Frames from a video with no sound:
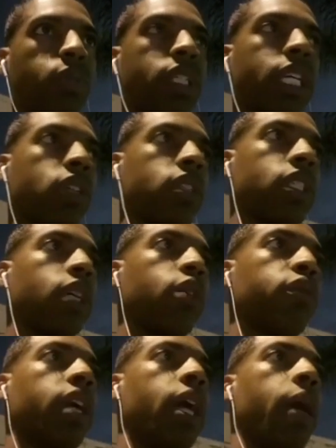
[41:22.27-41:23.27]
yourself.
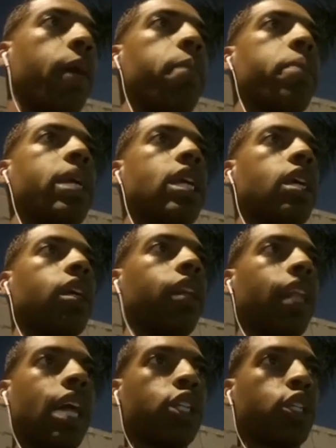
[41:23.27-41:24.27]
Be
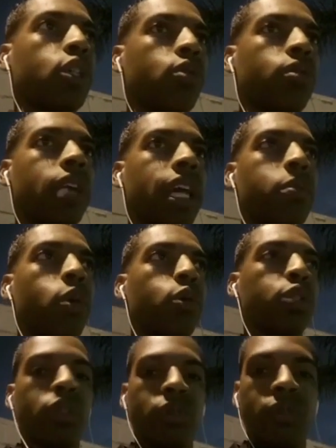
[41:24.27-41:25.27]
logical, not
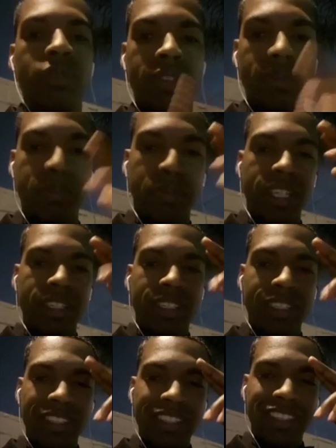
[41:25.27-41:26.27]
emotional. Peace.
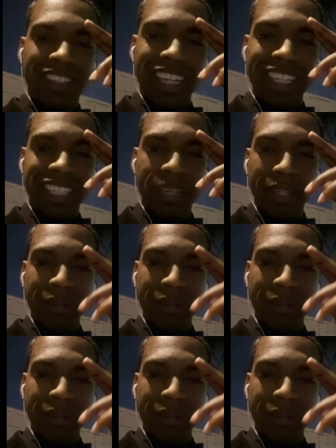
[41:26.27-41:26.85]
Assalamu alaikum.